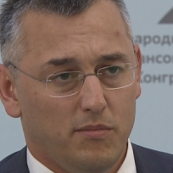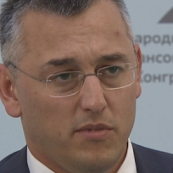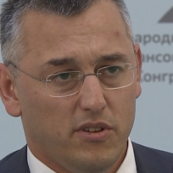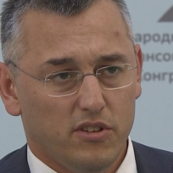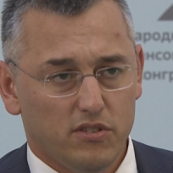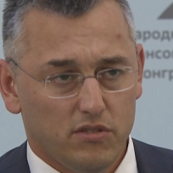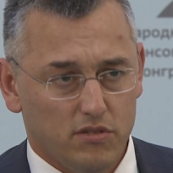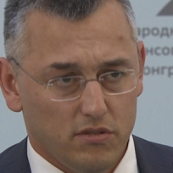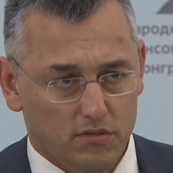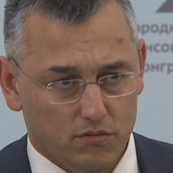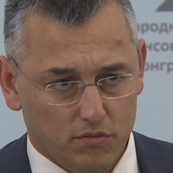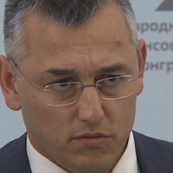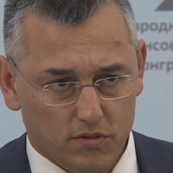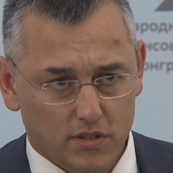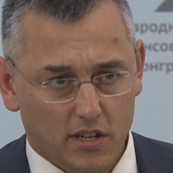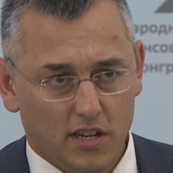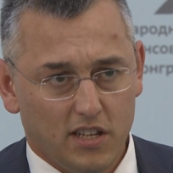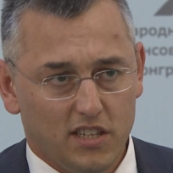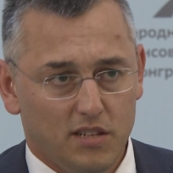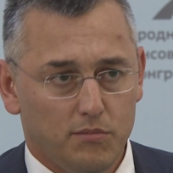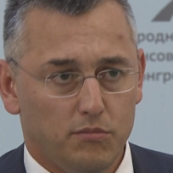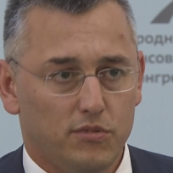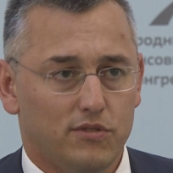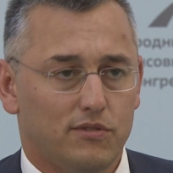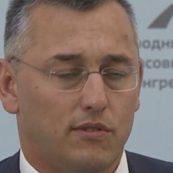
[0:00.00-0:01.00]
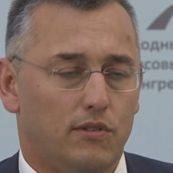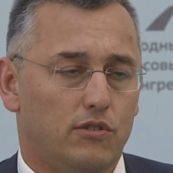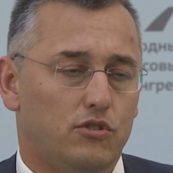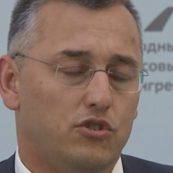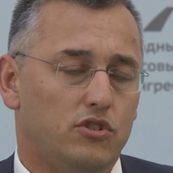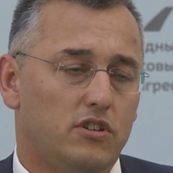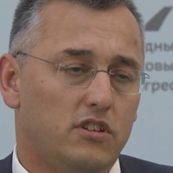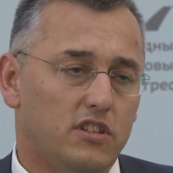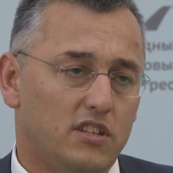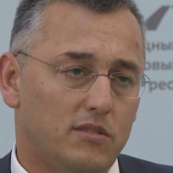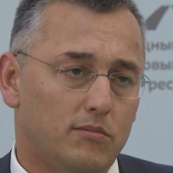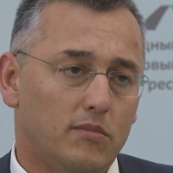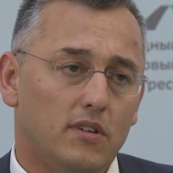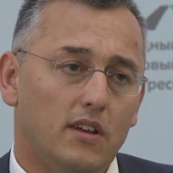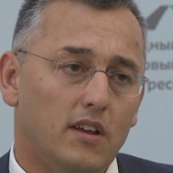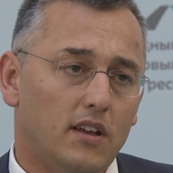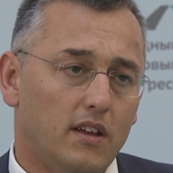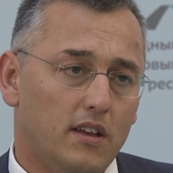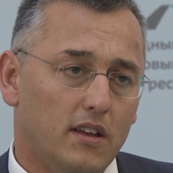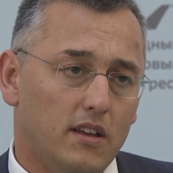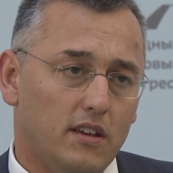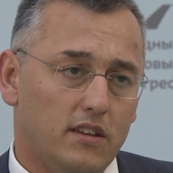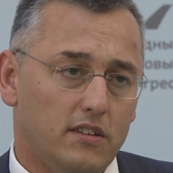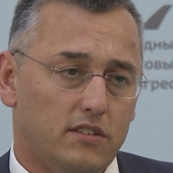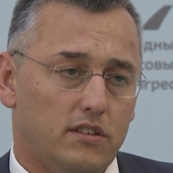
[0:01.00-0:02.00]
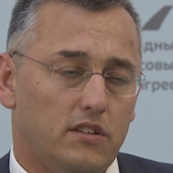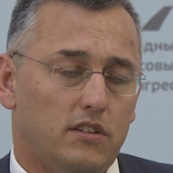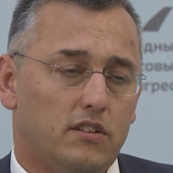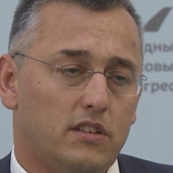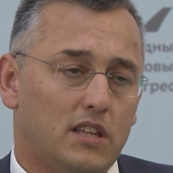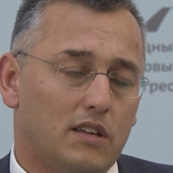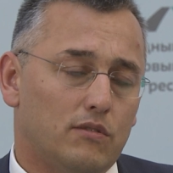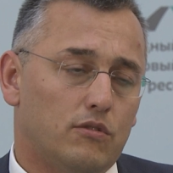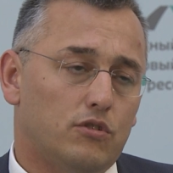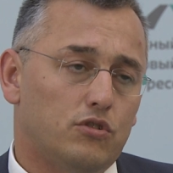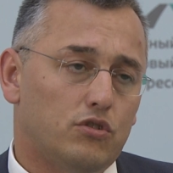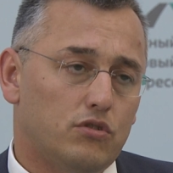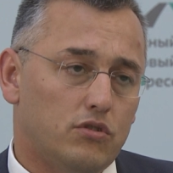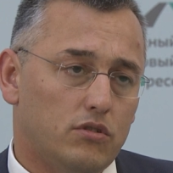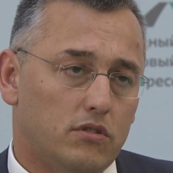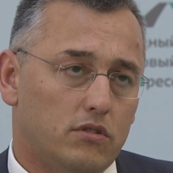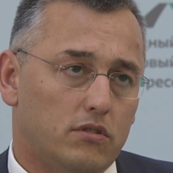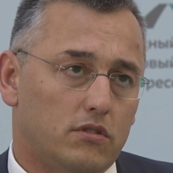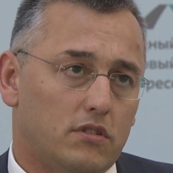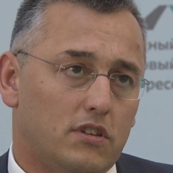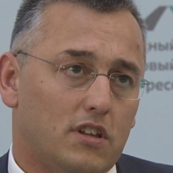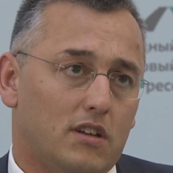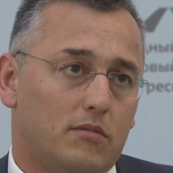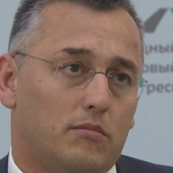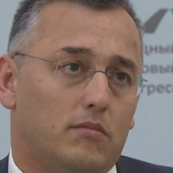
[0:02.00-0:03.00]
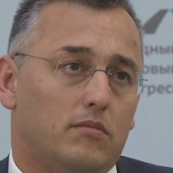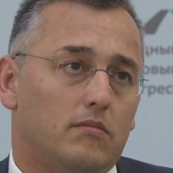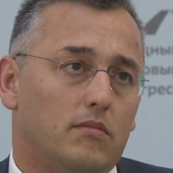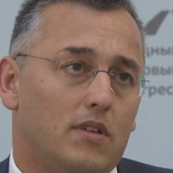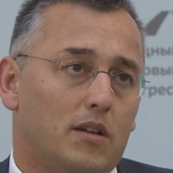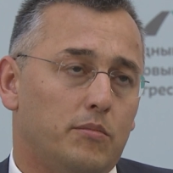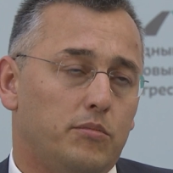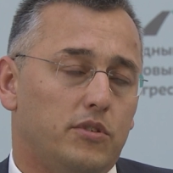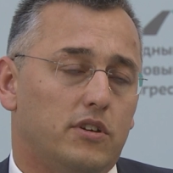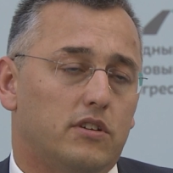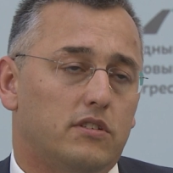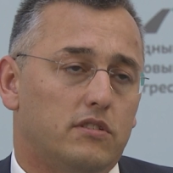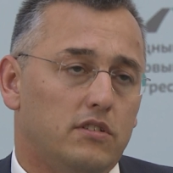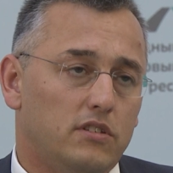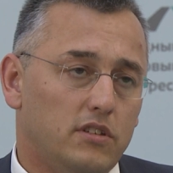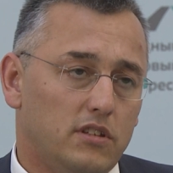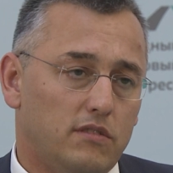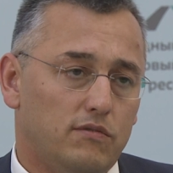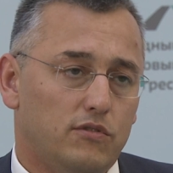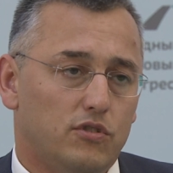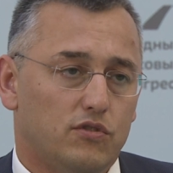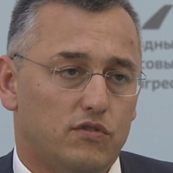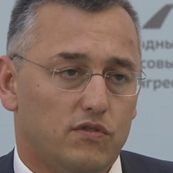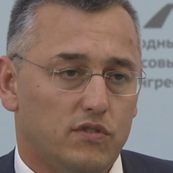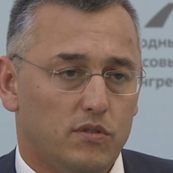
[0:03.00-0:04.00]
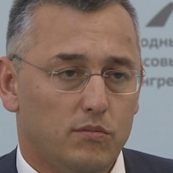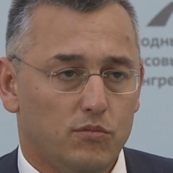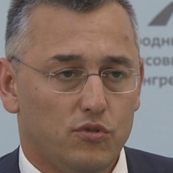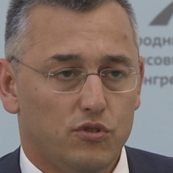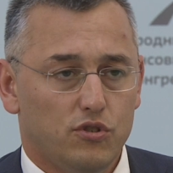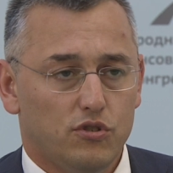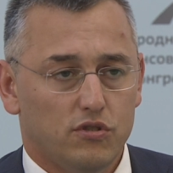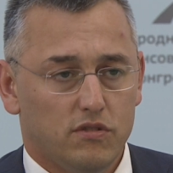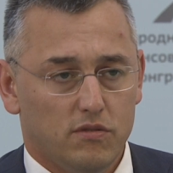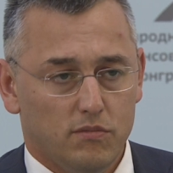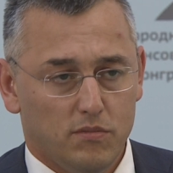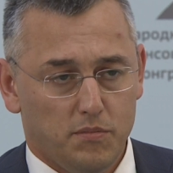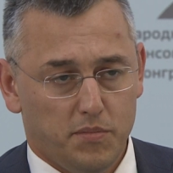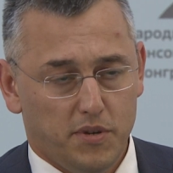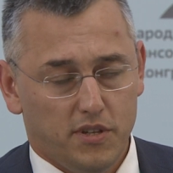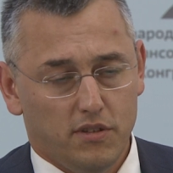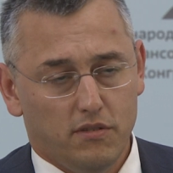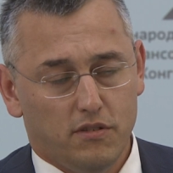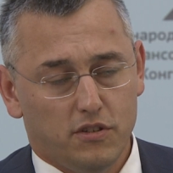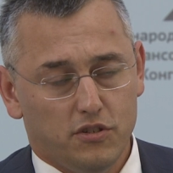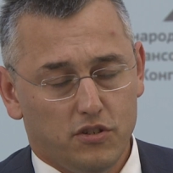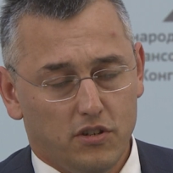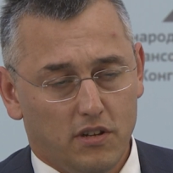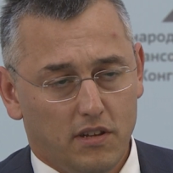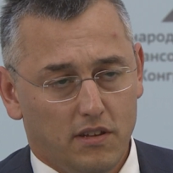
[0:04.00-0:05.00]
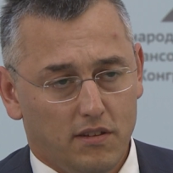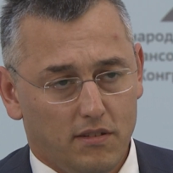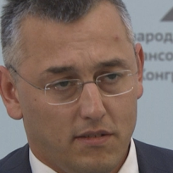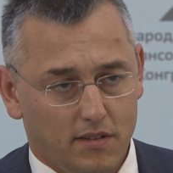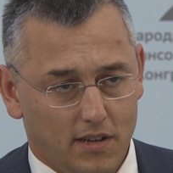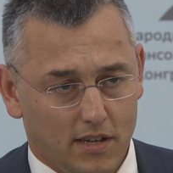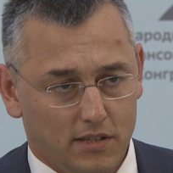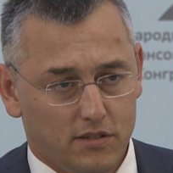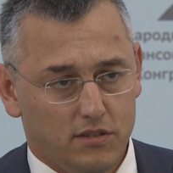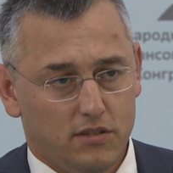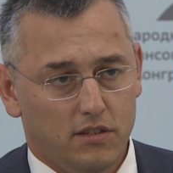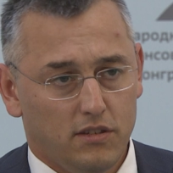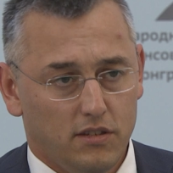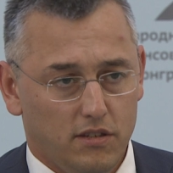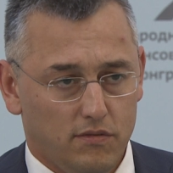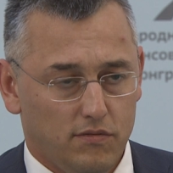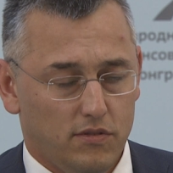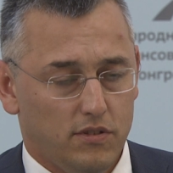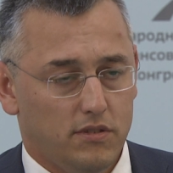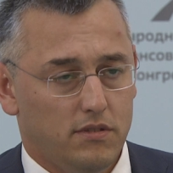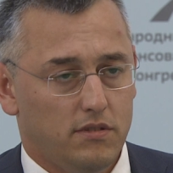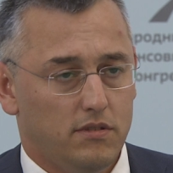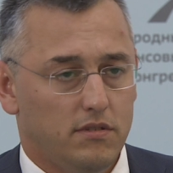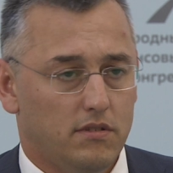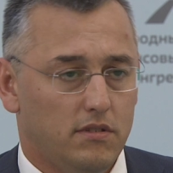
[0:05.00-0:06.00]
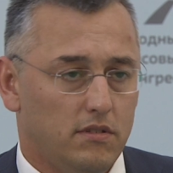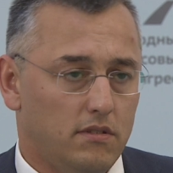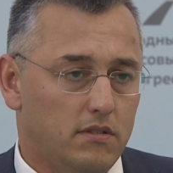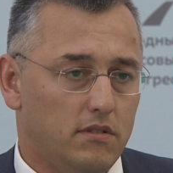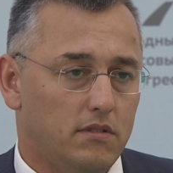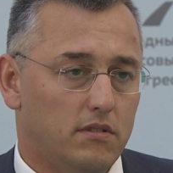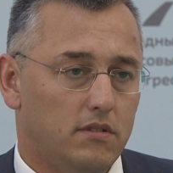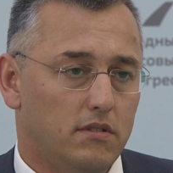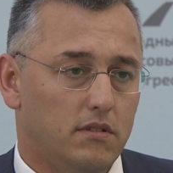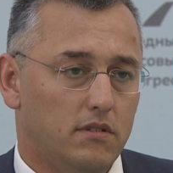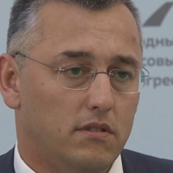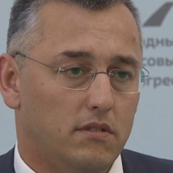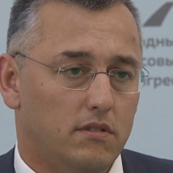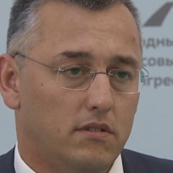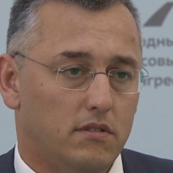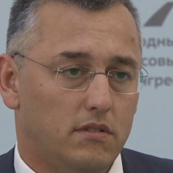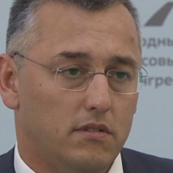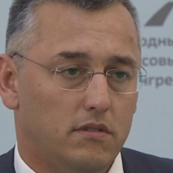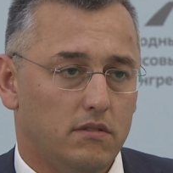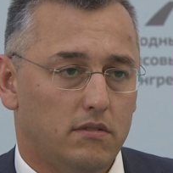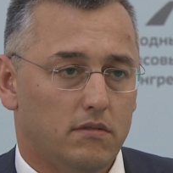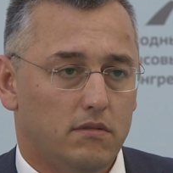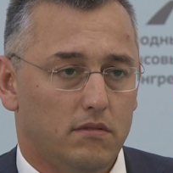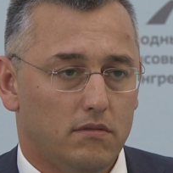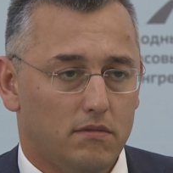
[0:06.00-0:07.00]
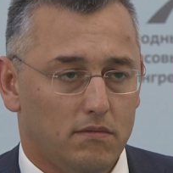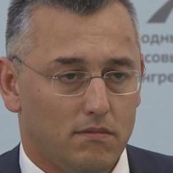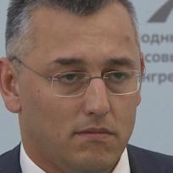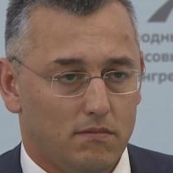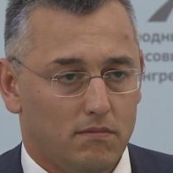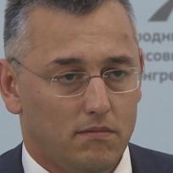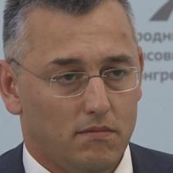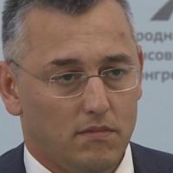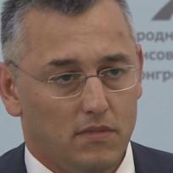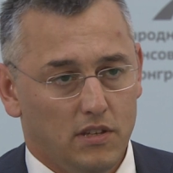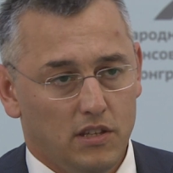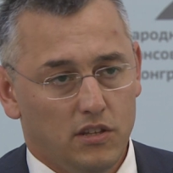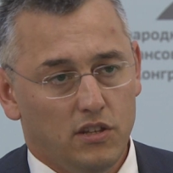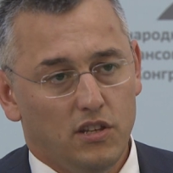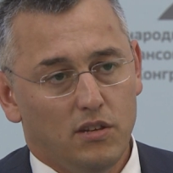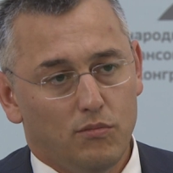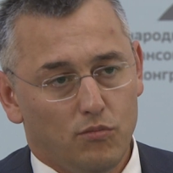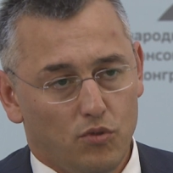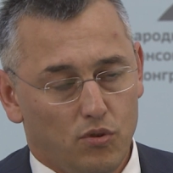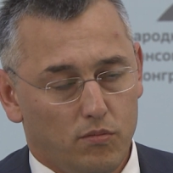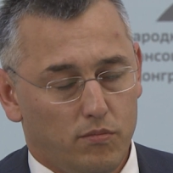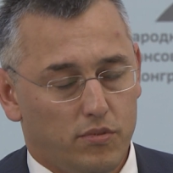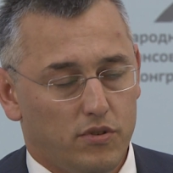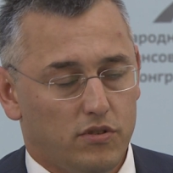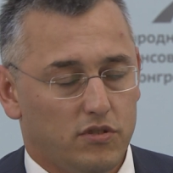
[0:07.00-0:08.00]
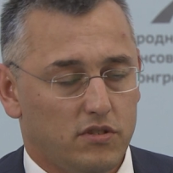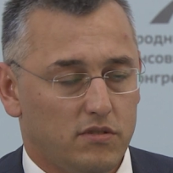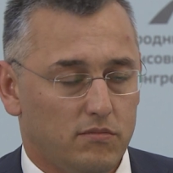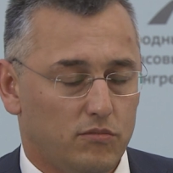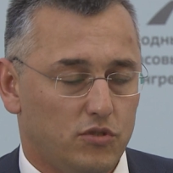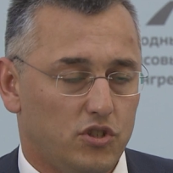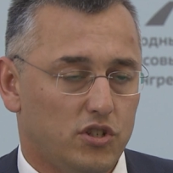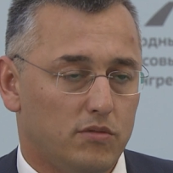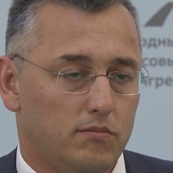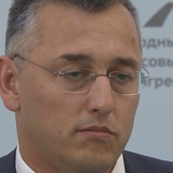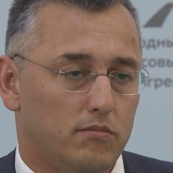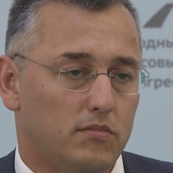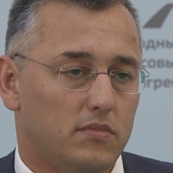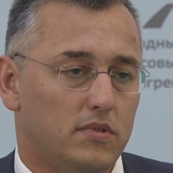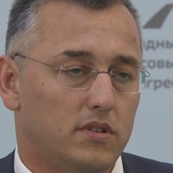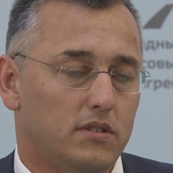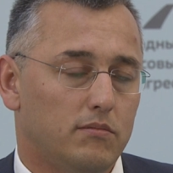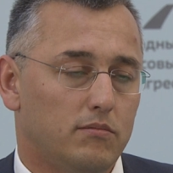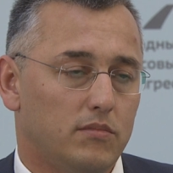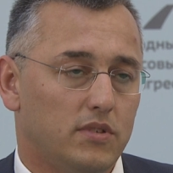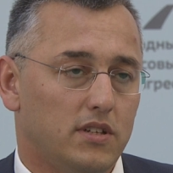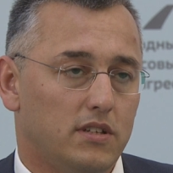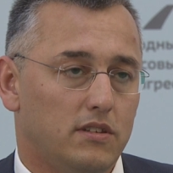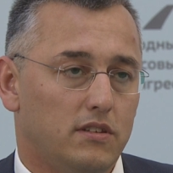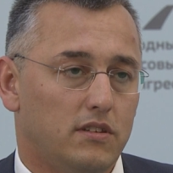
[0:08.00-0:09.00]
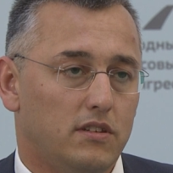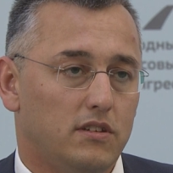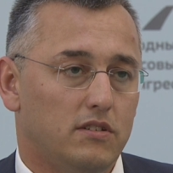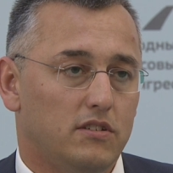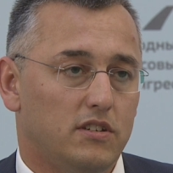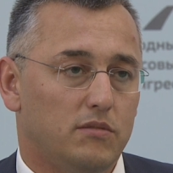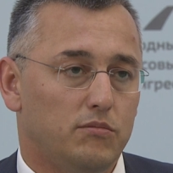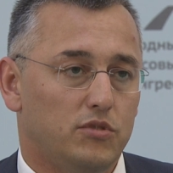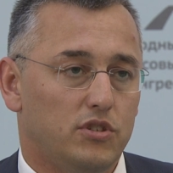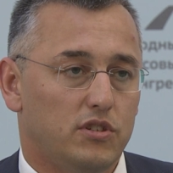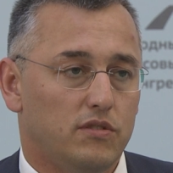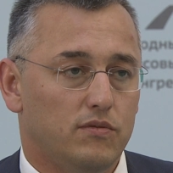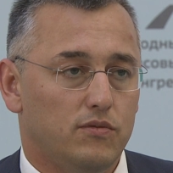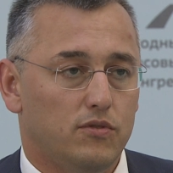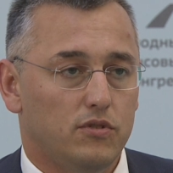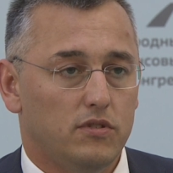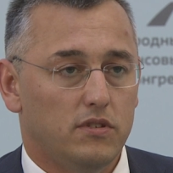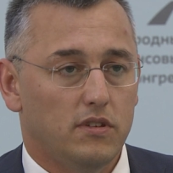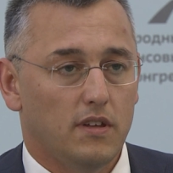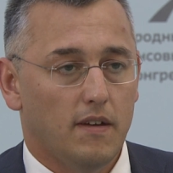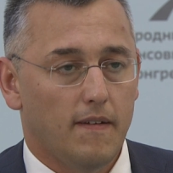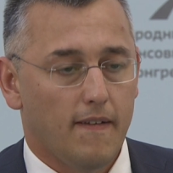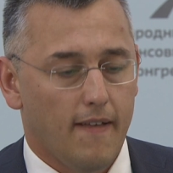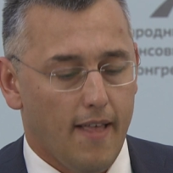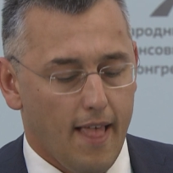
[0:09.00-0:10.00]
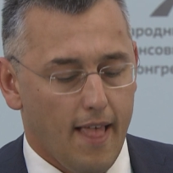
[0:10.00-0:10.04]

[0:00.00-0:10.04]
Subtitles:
companies. Well, these things are not seen as coverage. Anyway, we suggested that real estate objects should be assessed in a different